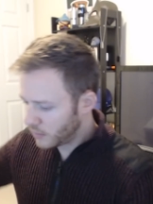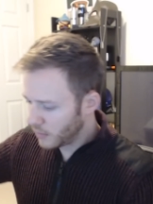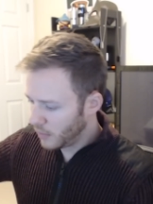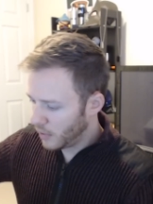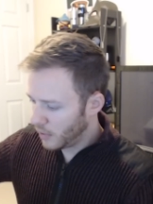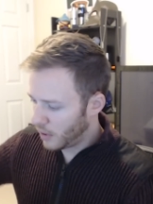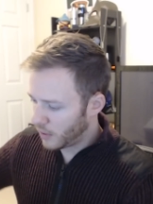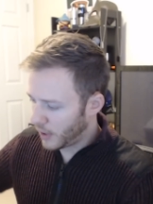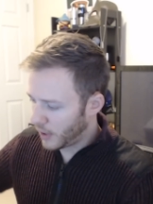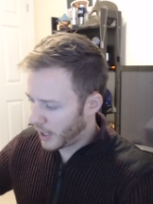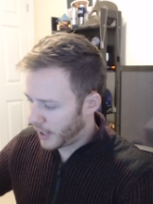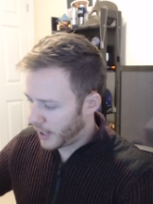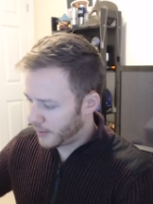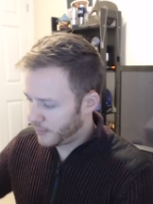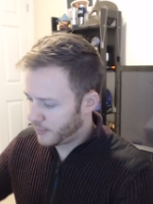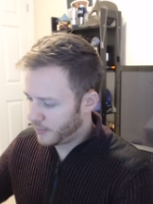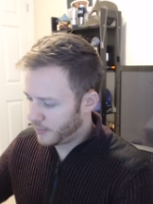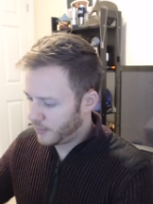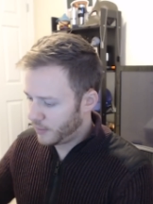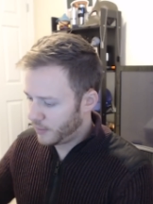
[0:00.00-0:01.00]
All right,
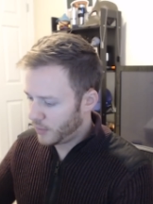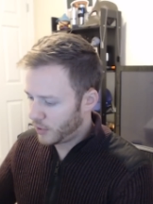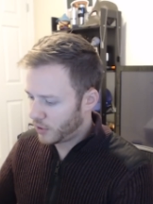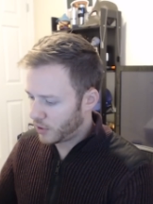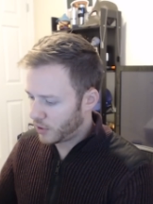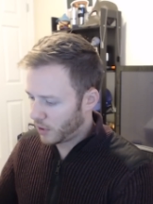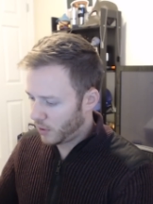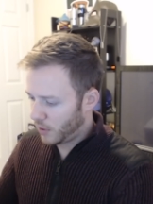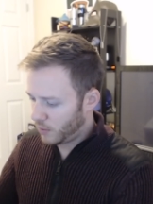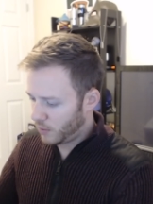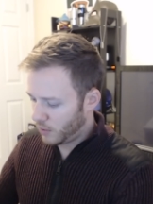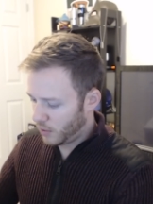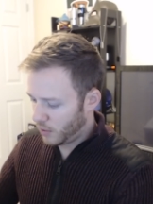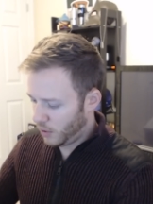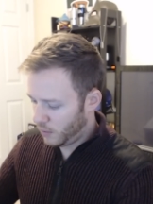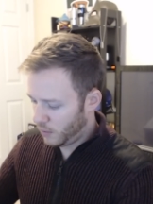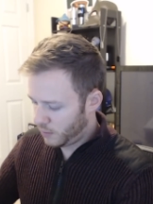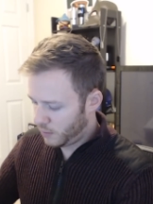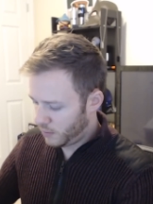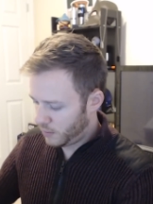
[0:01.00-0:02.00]
so,
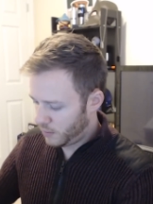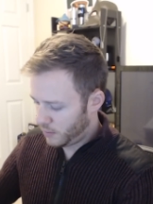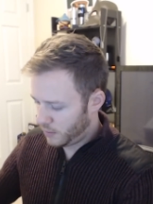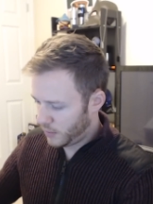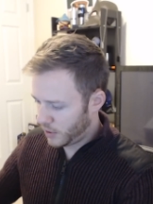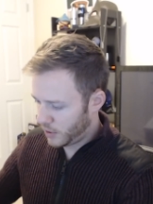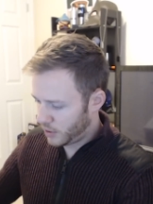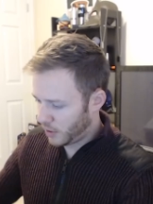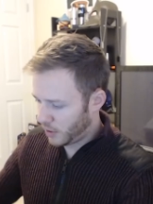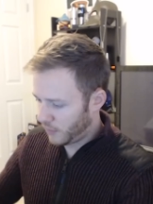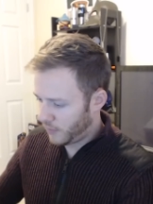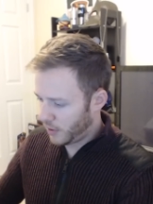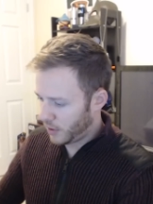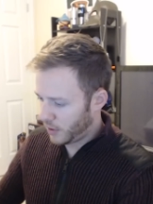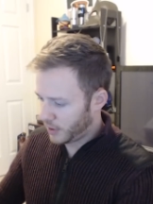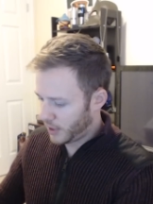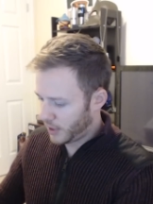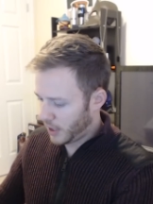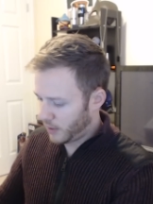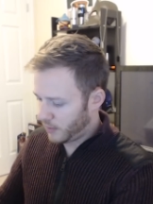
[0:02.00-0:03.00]
whoa, it's all
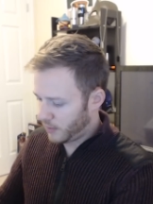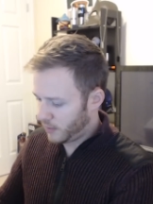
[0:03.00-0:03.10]
falling down.